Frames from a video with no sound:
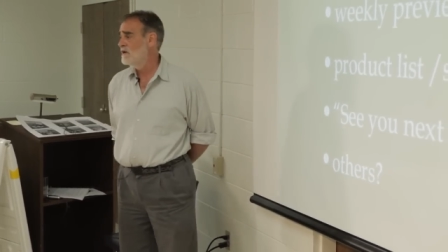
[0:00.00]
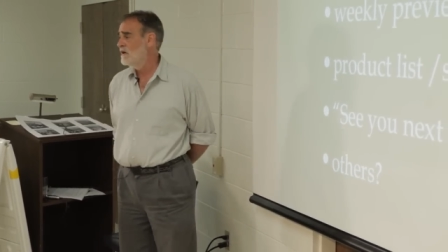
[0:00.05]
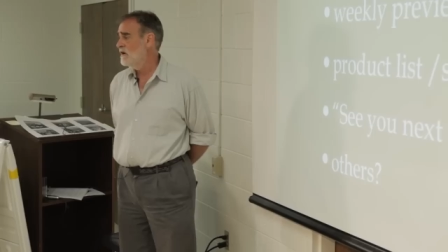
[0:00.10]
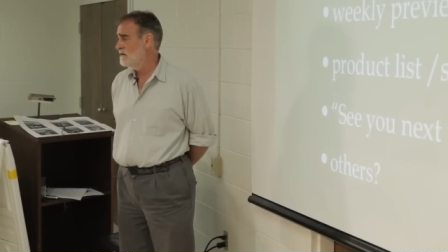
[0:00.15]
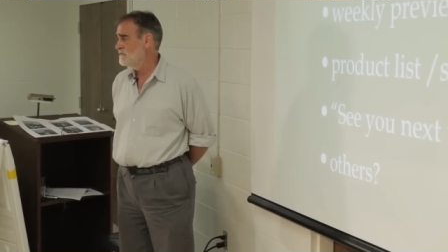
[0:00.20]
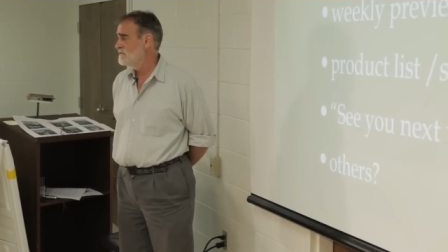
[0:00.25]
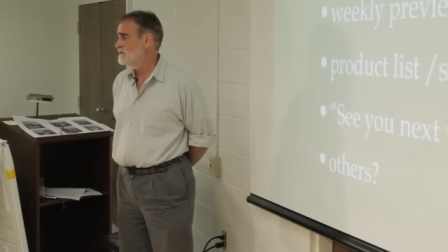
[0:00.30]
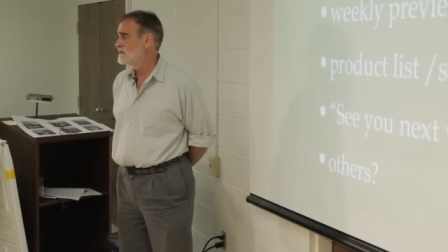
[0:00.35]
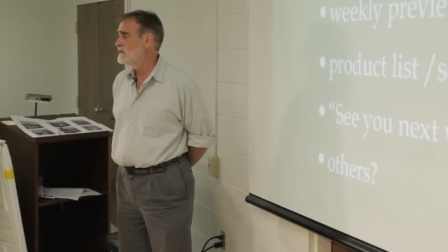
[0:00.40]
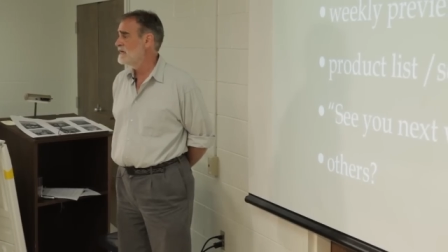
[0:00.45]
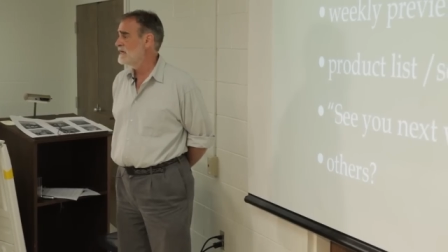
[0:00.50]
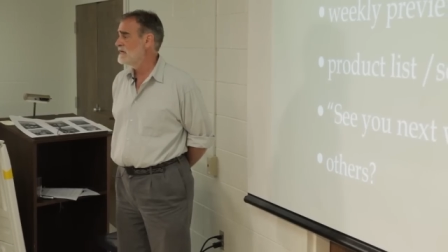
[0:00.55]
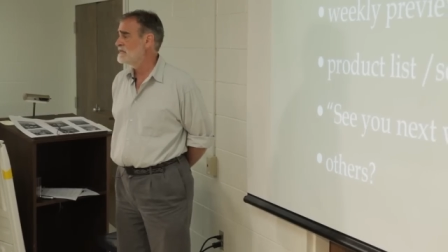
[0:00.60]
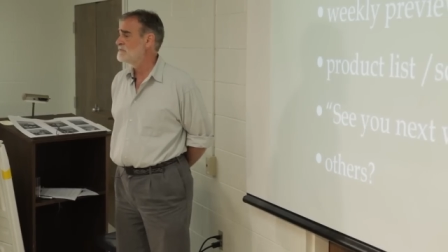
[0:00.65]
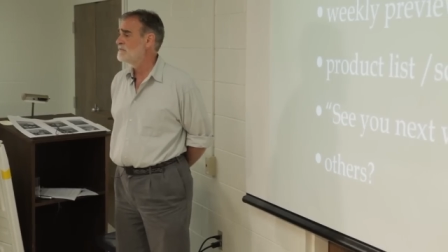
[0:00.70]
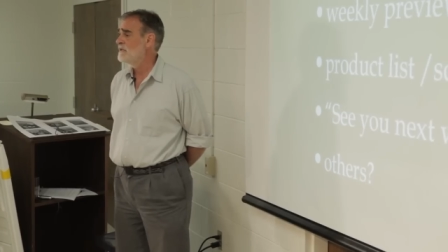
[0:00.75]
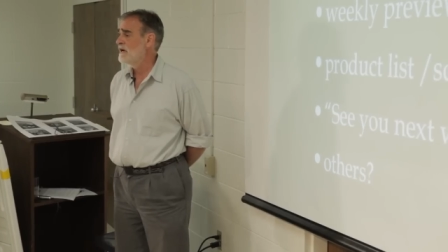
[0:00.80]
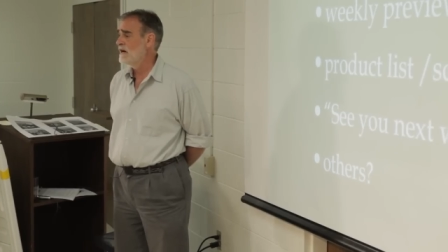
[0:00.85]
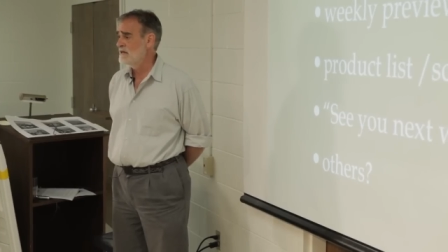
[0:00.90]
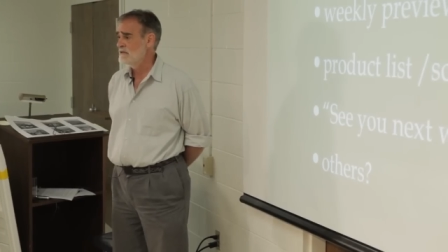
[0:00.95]
often
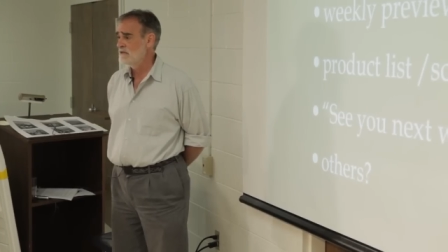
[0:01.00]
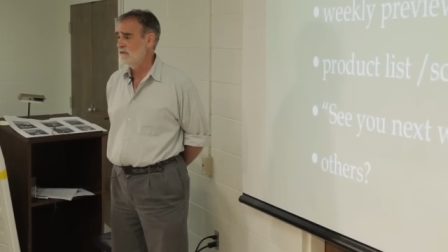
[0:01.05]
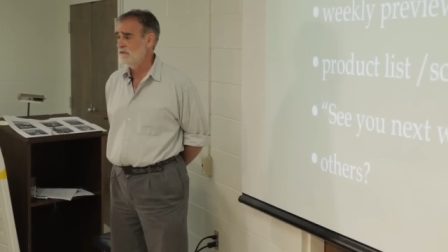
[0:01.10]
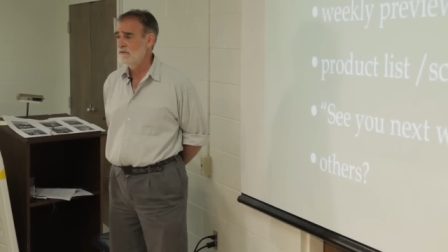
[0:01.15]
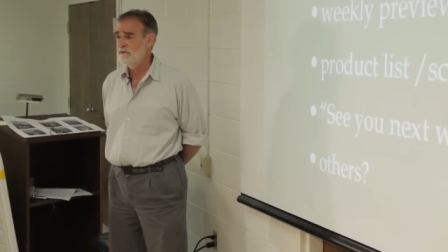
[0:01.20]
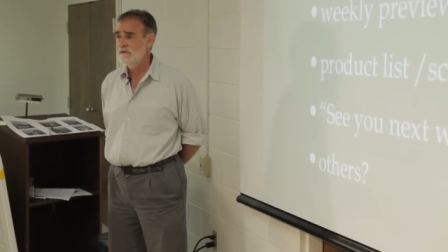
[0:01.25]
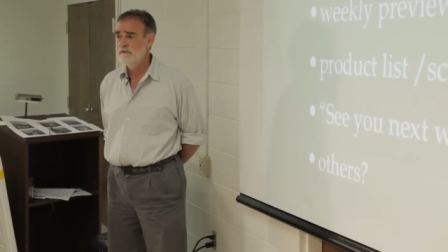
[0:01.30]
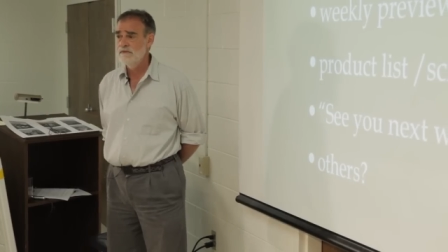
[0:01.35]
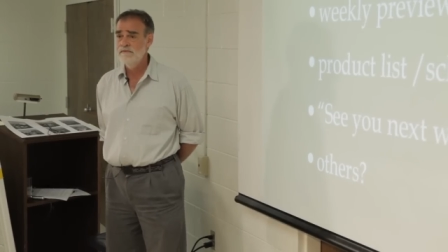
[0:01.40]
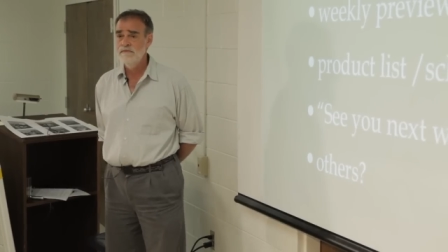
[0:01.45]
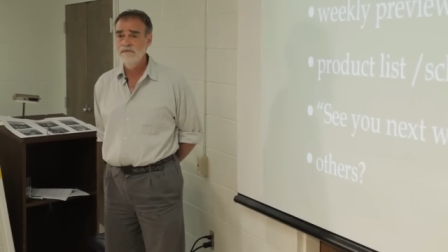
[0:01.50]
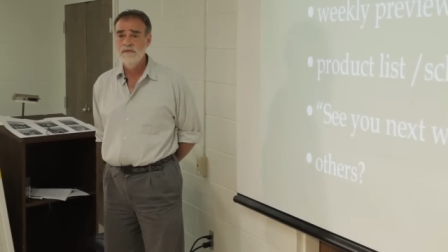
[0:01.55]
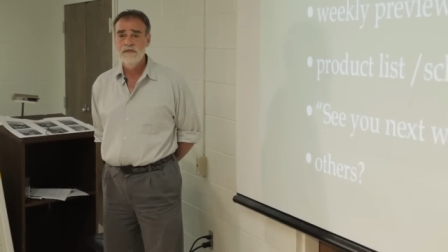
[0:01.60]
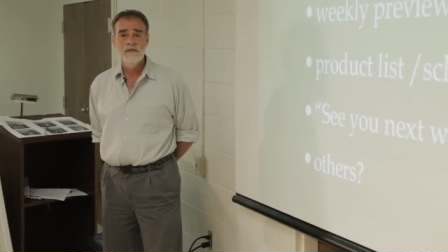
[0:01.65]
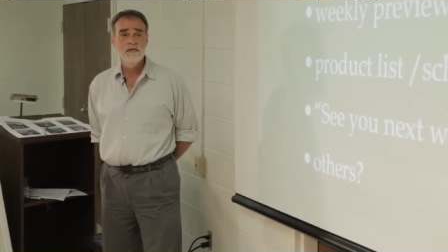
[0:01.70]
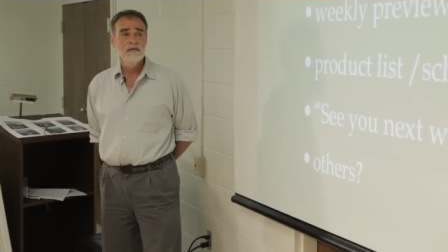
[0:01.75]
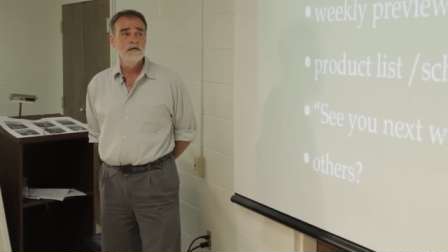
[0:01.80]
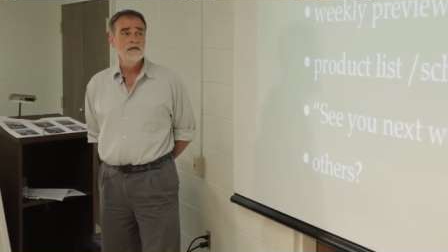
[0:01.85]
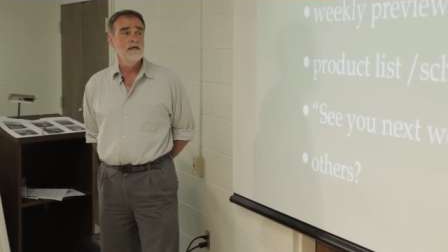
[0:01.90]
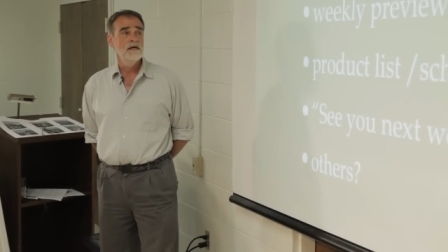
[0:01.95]
as possible.
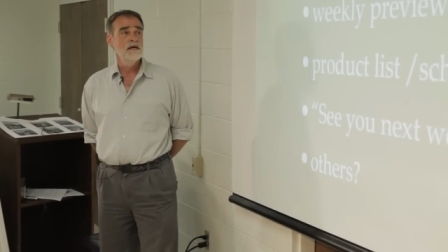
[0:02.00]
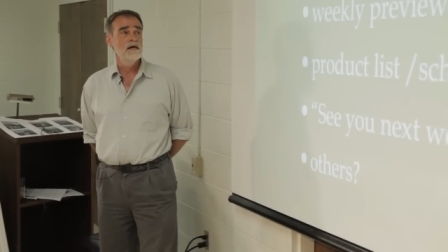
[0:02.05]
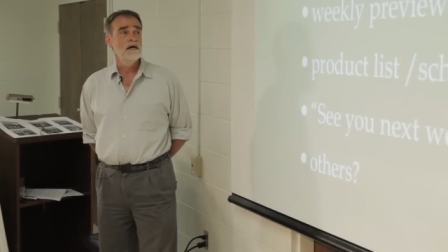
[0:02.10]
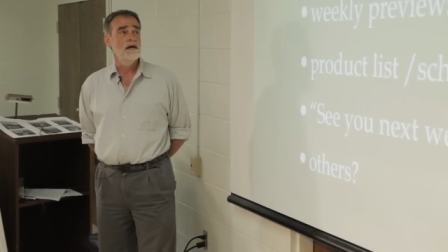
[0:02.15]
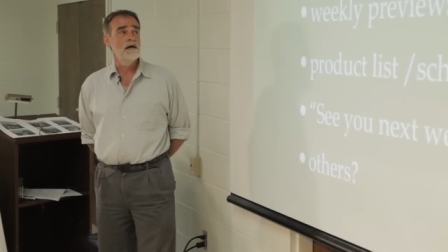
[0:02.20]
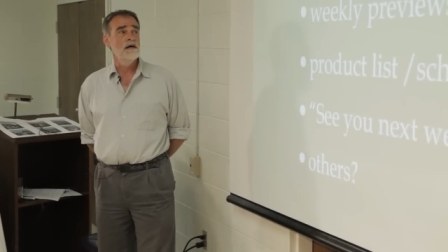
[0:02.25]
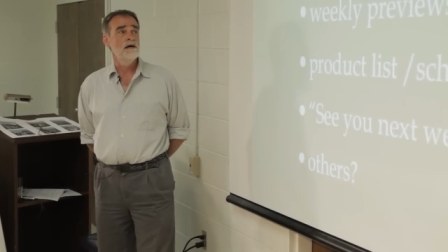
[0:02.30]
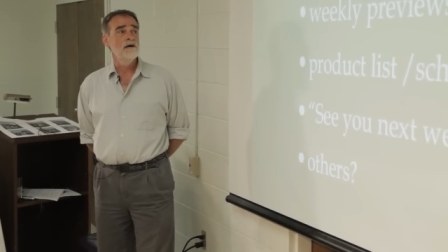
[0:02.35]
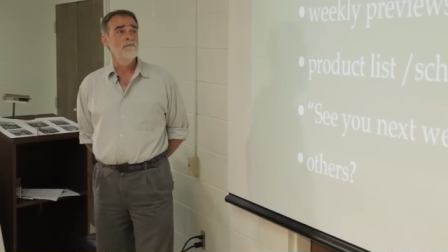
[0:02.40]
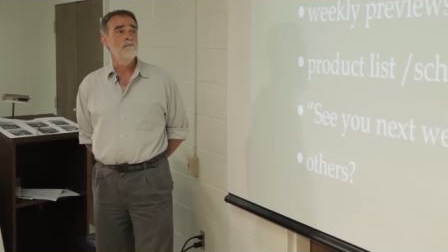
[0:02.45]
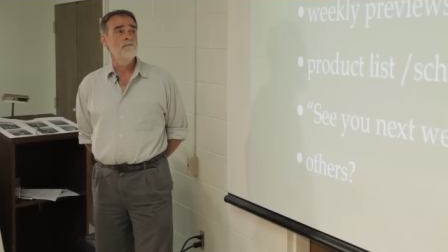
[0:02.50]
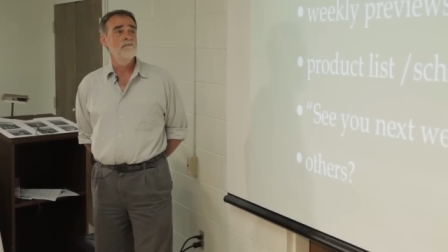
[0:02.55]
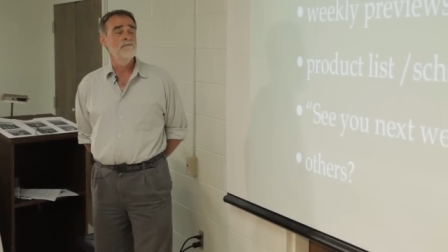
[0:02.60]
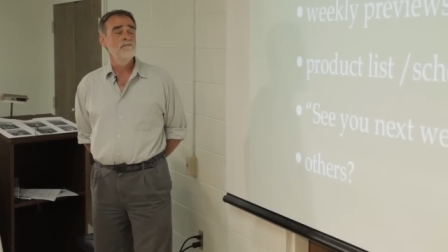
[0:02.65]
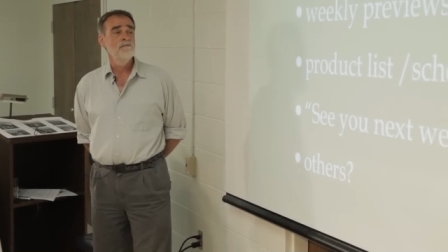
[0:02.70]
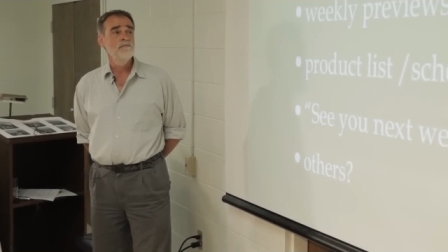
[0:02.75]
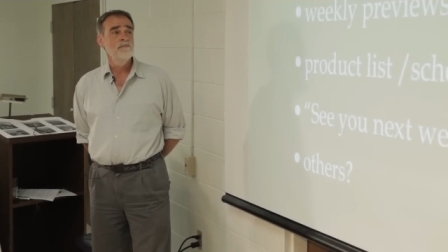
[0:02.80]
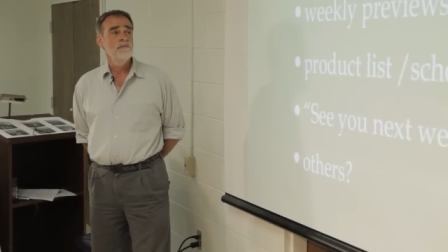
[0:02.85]
Um,